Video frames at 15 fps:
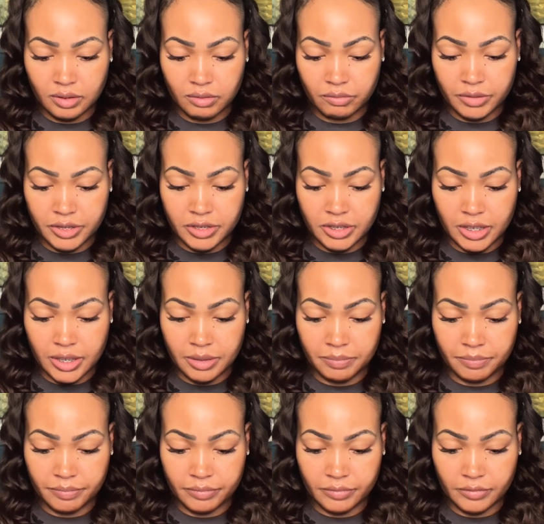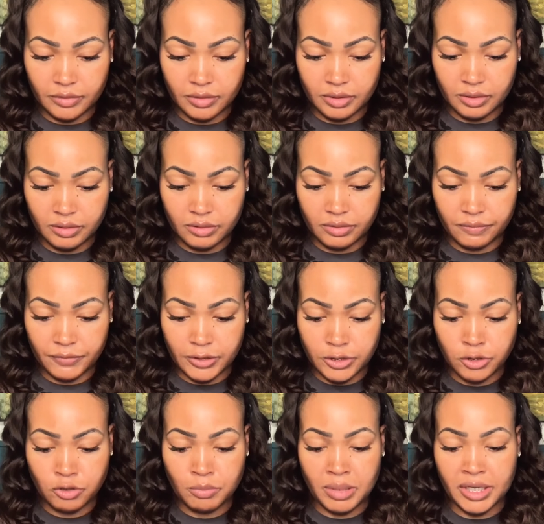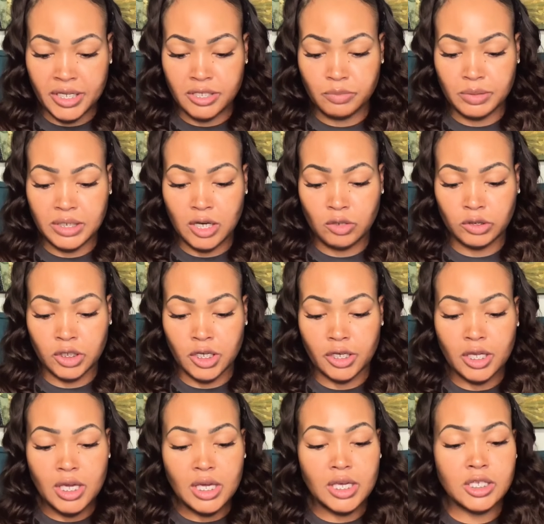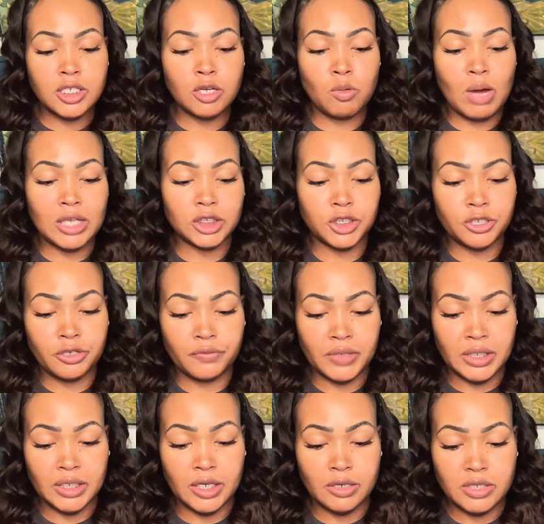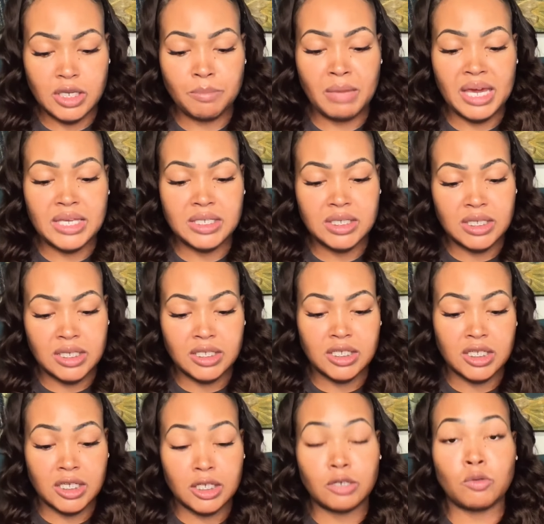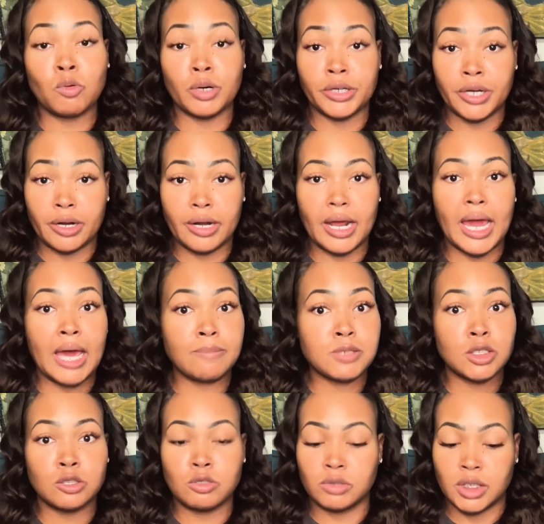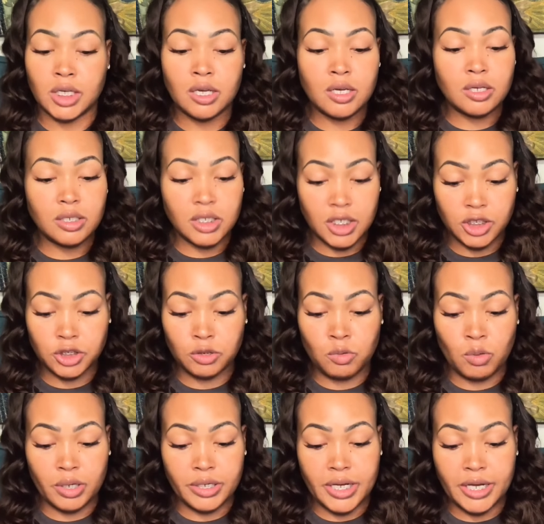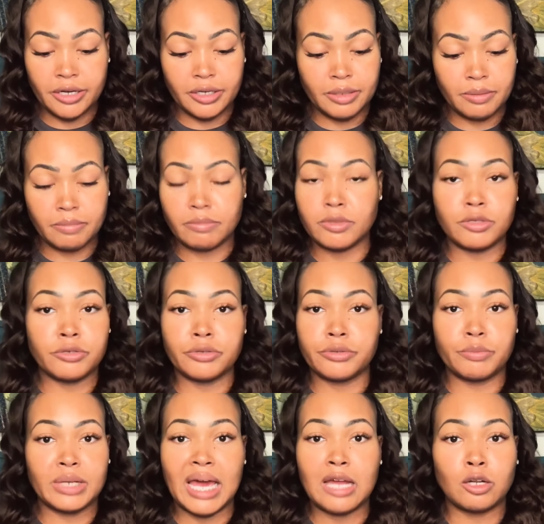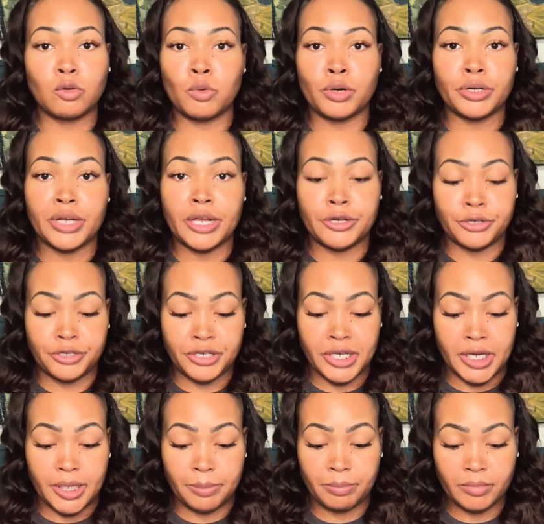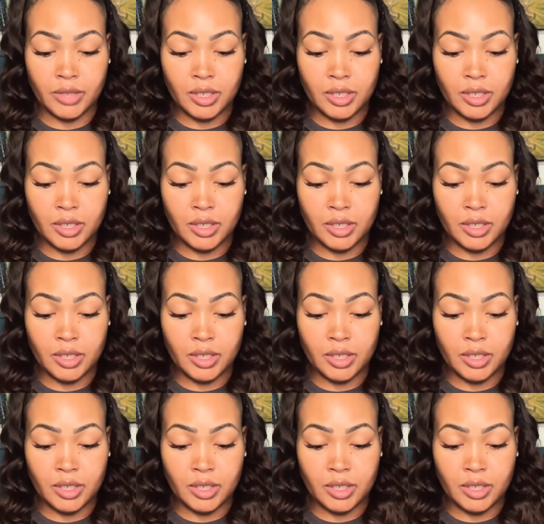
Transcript: Where is it at? For 2 months with no luck until watching your videos. It makes sense to get a coordinator. Absolutely. Get your coordinator. Without a coordinator, you're dead.